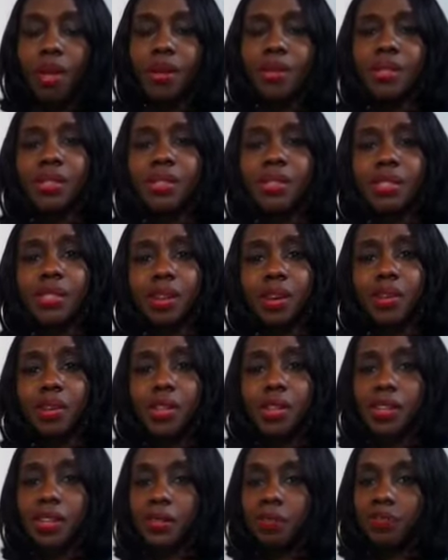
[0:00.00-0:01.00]
This is so
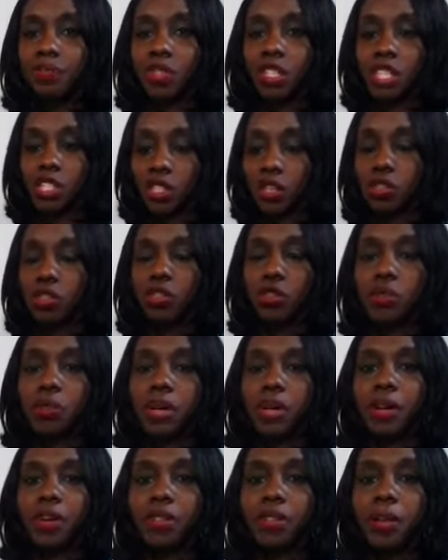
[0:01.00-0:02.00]
good and so super
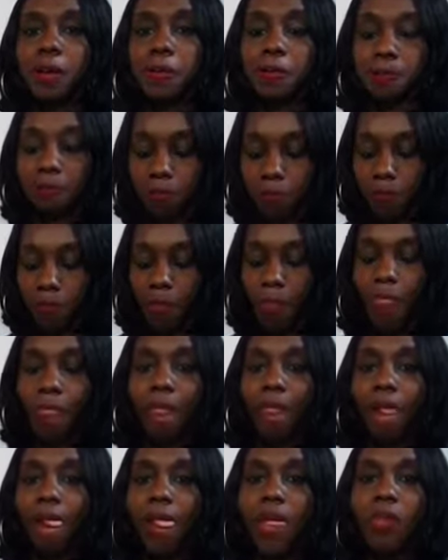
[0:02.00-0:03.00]
healthy.
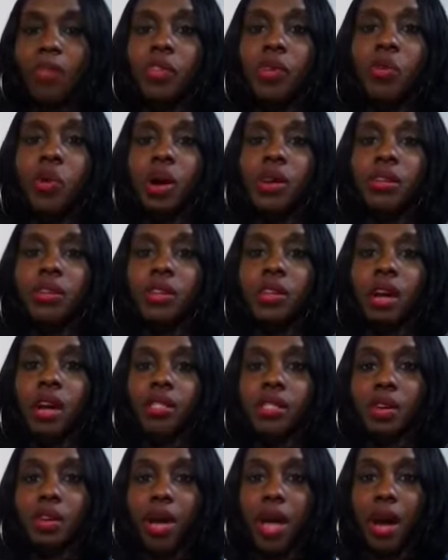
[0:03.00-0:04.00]
If you want, you can
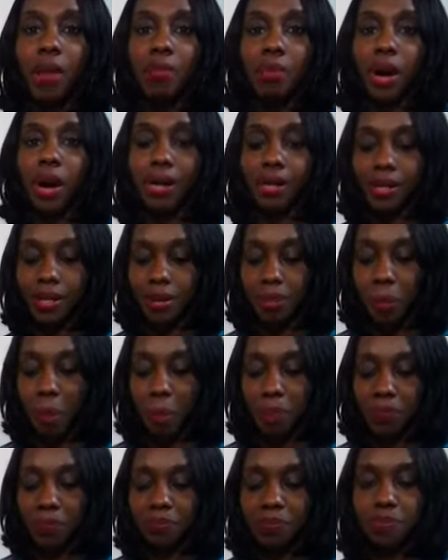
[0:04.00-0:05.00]
also add broccoli
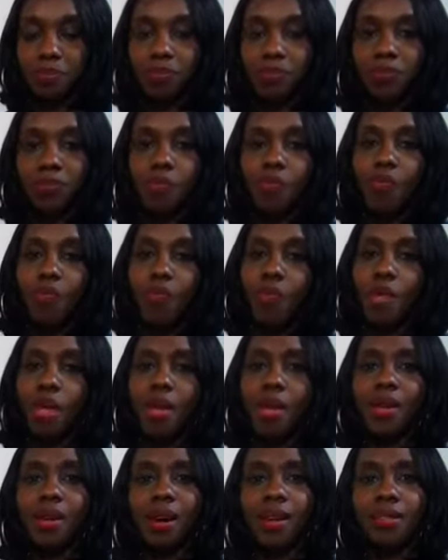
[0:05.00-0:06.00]

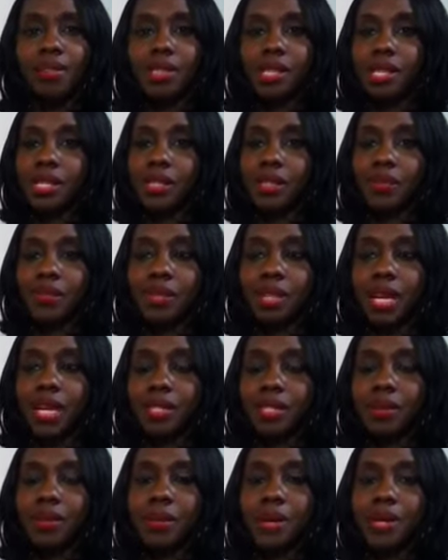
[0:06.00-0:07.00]
and other things if you
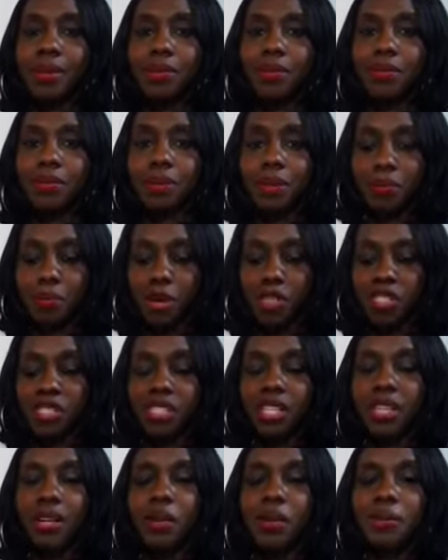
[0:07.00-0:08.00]
like tomato. Me
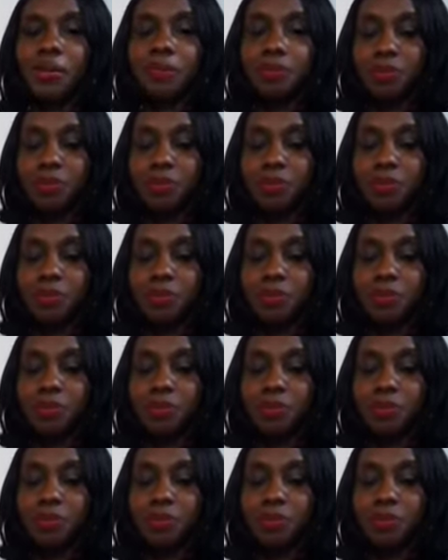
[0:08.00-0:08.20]
personally,